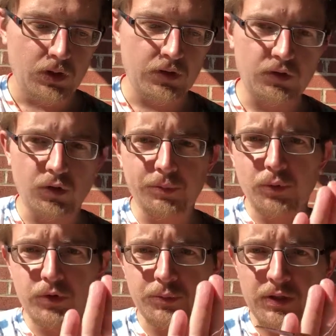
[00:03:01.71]
It's a little
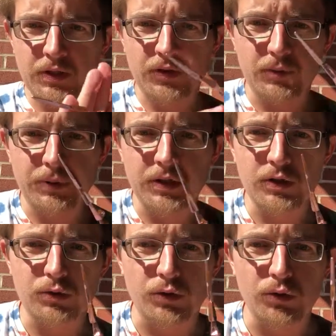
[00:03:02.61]
bit weird to me that's like a
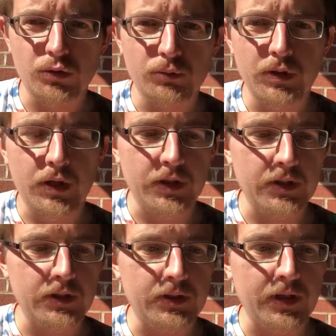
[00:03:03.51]
pink chrome. I
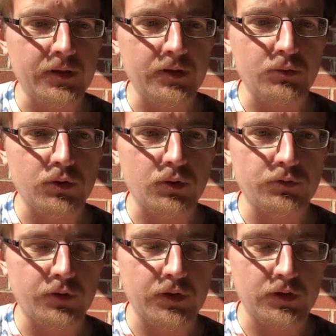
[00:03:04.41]
get that they were
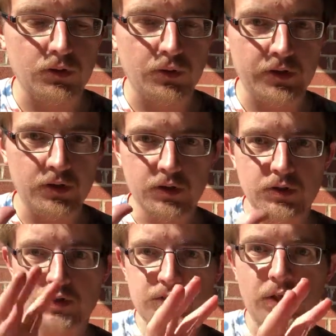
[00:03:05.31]
going for like the whole like
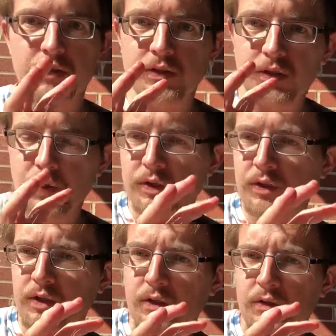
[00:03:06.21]
sun
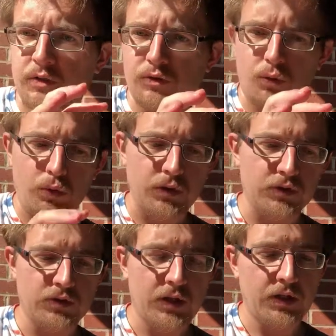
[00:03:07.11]
glinting onto the sword
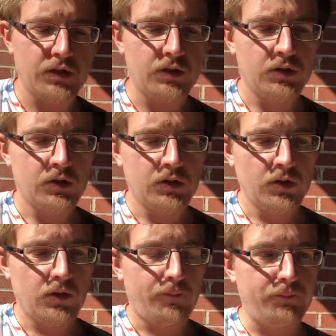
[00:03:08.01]
aesthetic,
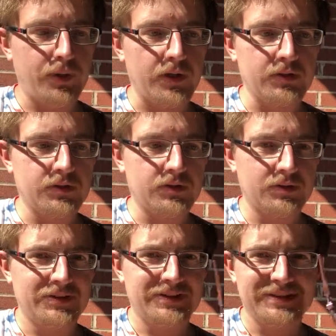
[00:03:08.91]
but
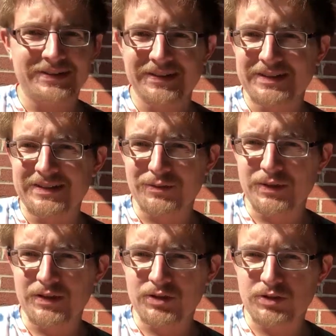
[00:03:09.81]
can
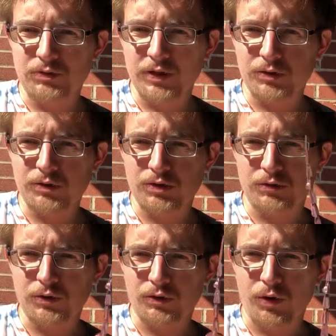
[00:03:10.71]
we get just a regular
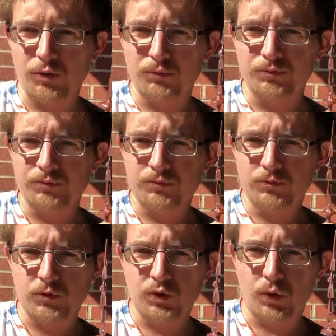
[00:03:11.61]
silver chrome
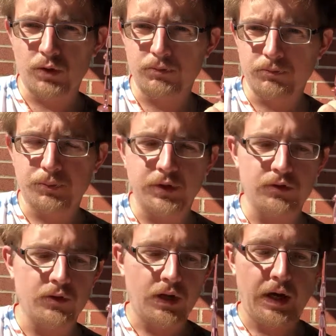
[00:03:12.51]
sword,
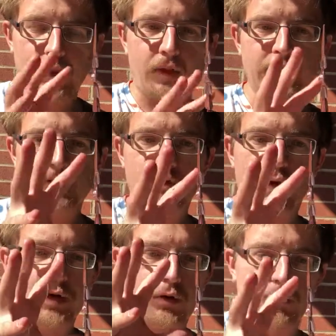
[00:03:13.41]
please? I like this a
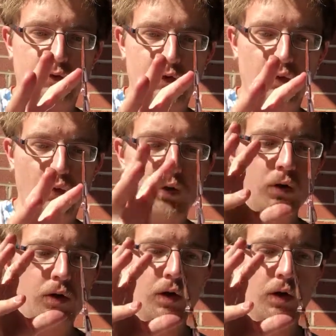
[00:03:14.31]
lot. It looks really cool.